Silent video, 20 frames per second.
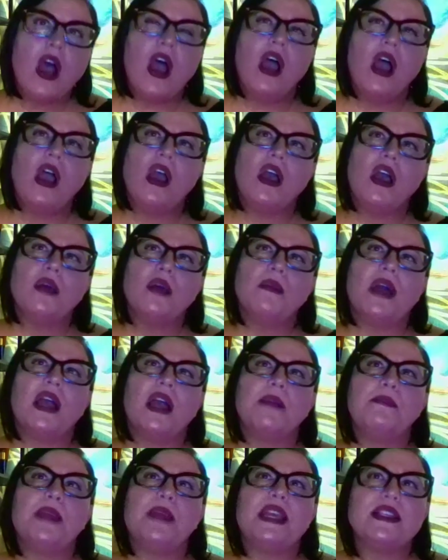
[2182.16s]

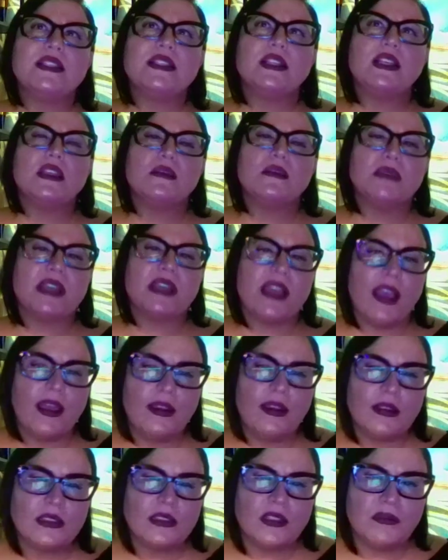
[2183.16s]
I basically the
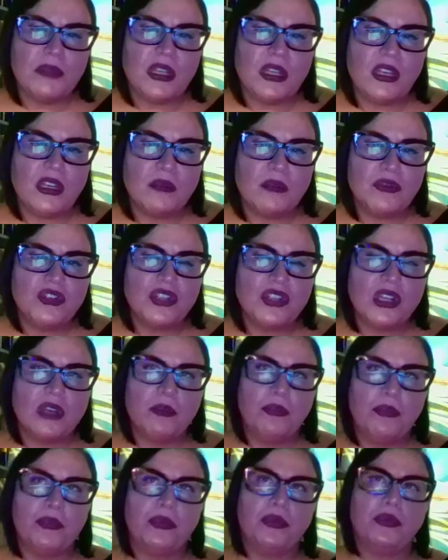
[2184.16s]
mechanics of mediumship,
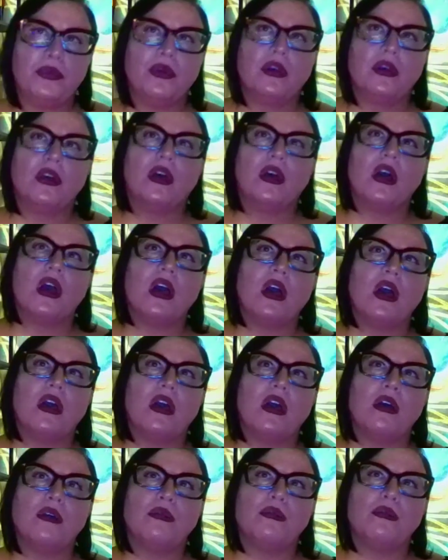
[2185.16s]

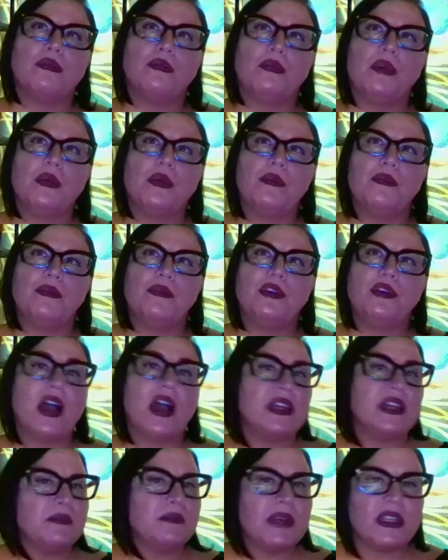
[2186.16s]
um,
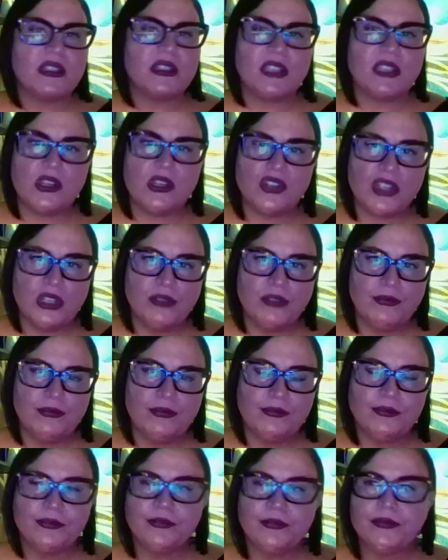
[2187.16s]
guided meditation.
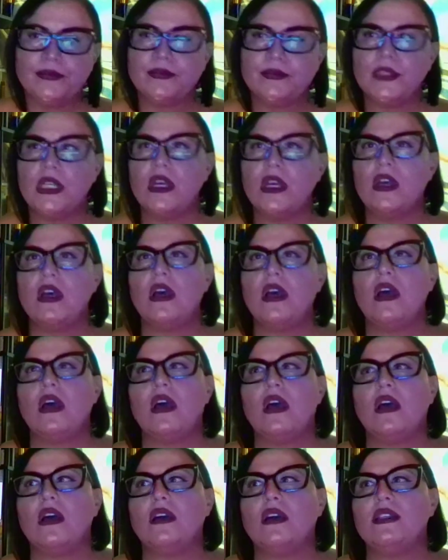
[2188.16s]

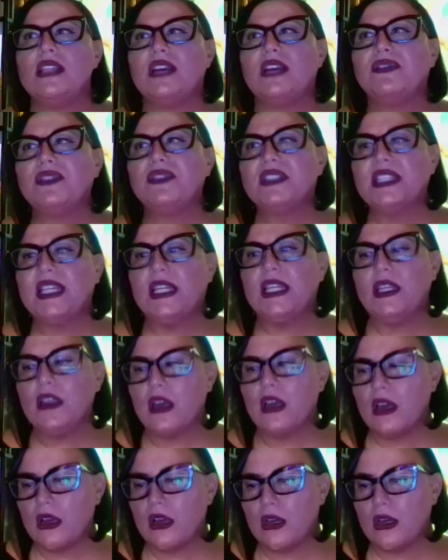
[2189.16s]
Definitely,
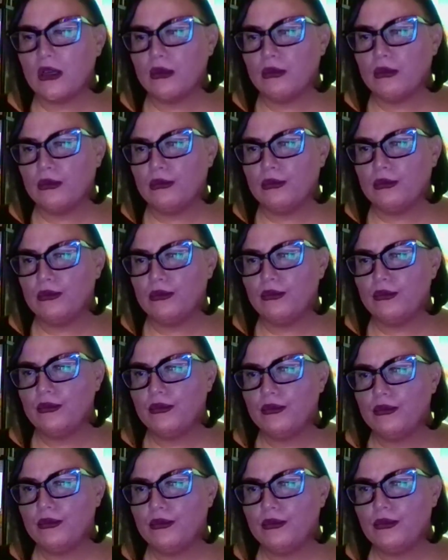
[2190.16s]

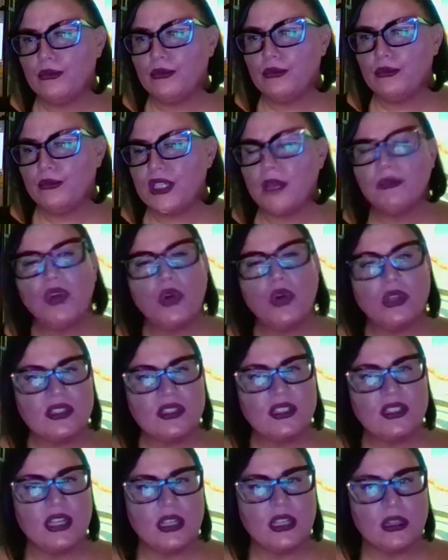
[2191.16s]
some call it
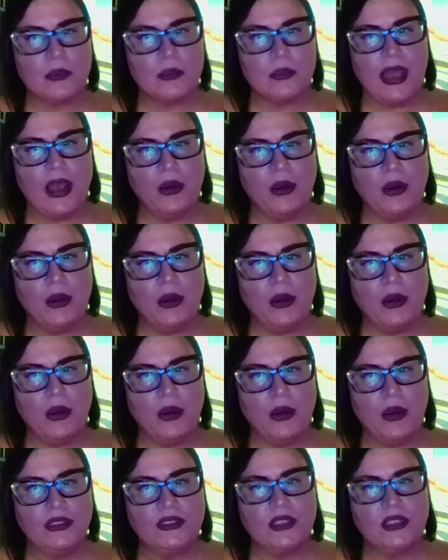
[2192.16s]
sitting in the power.
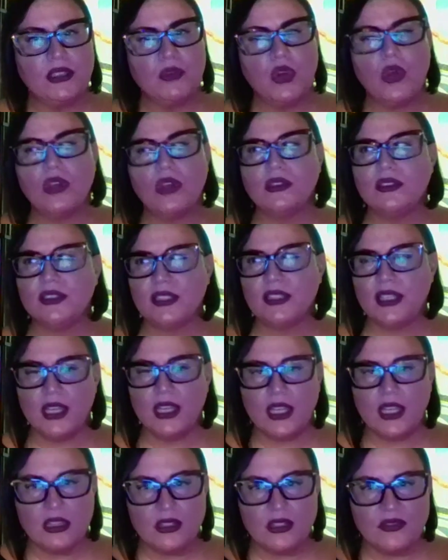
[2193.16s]
Some call it sitting
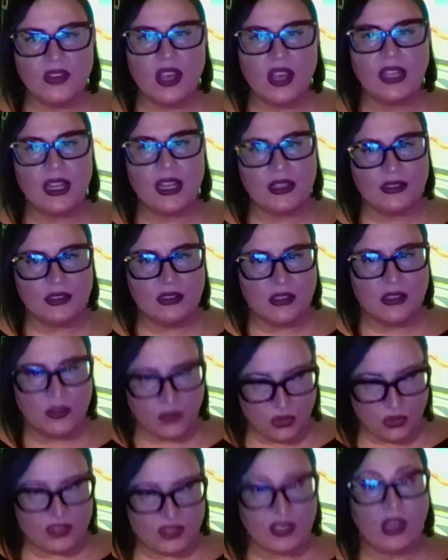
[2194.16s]
in the divine essence of
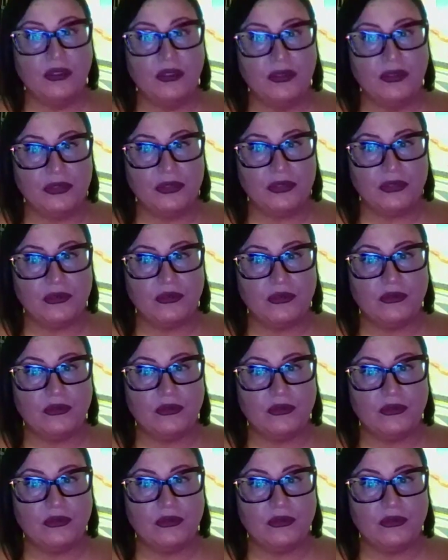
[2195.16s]
yourself,